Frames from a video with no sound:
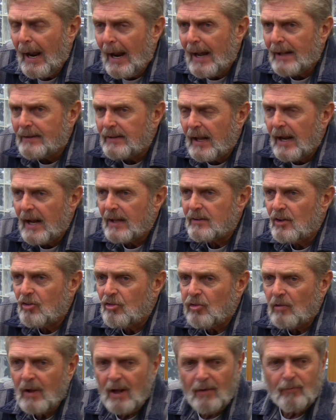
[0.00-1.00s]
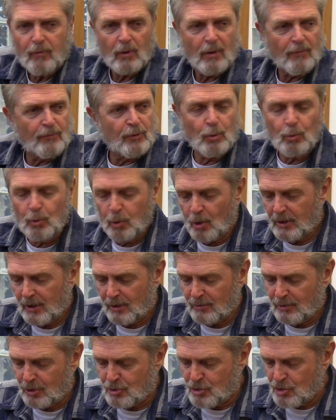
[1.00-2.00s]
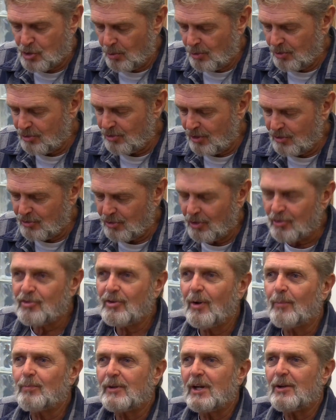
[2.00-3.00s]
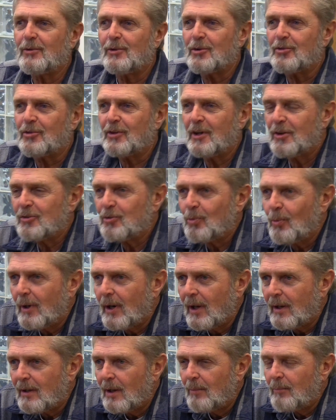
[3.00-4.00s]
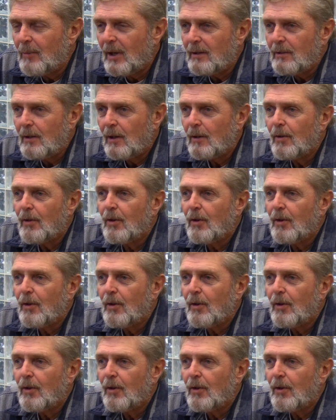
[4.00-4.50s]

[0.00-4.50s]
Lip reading: at this level, if you look at the jerseys of some these kids when they come in,